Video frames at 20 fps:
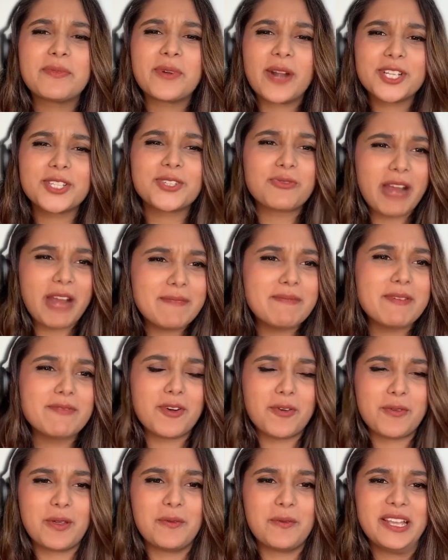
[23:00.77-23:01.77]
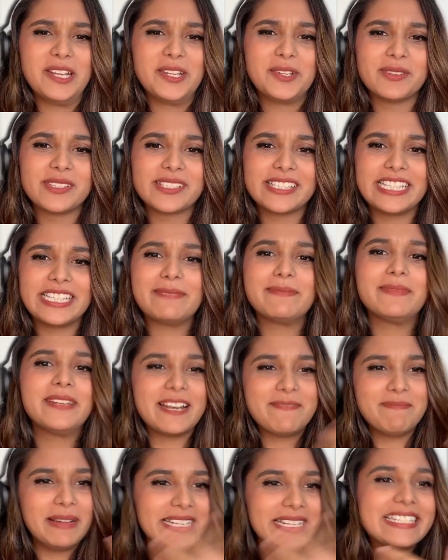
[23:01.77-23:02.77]
We brush right before we went to sleep.
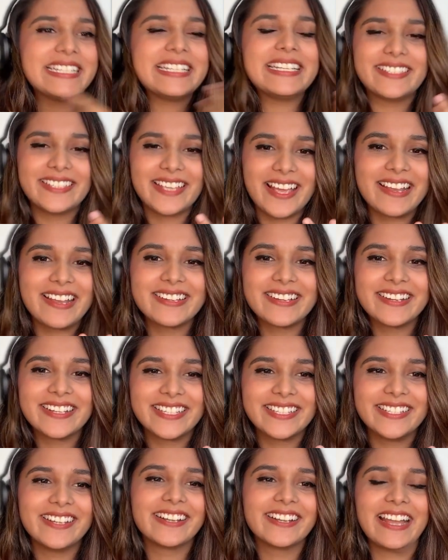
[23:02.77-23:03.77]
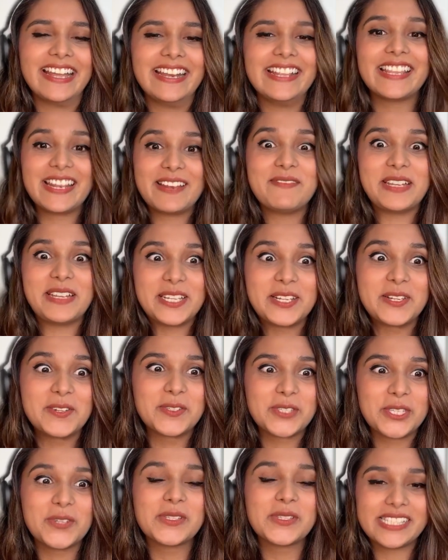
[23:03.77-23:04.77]
Let my teeth get dirty again. And then we
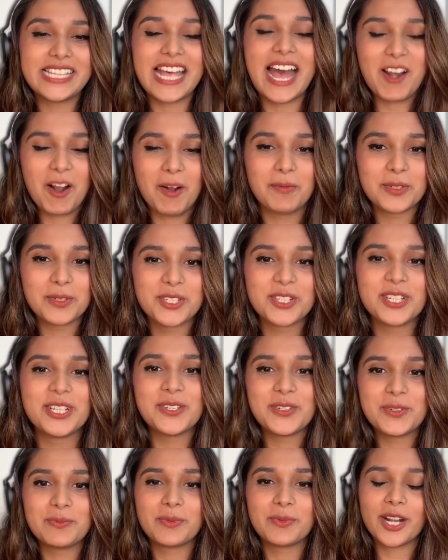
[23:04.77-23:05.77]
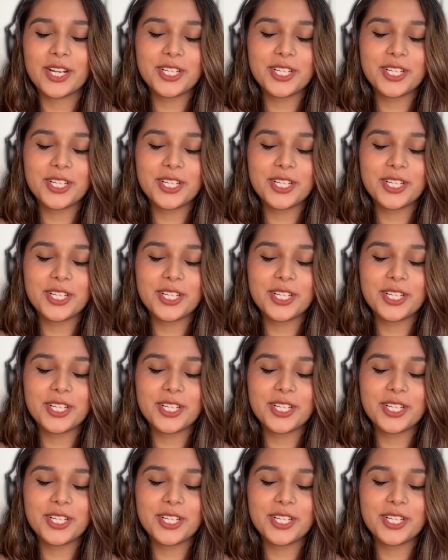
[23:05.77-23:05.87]
use that opportunity to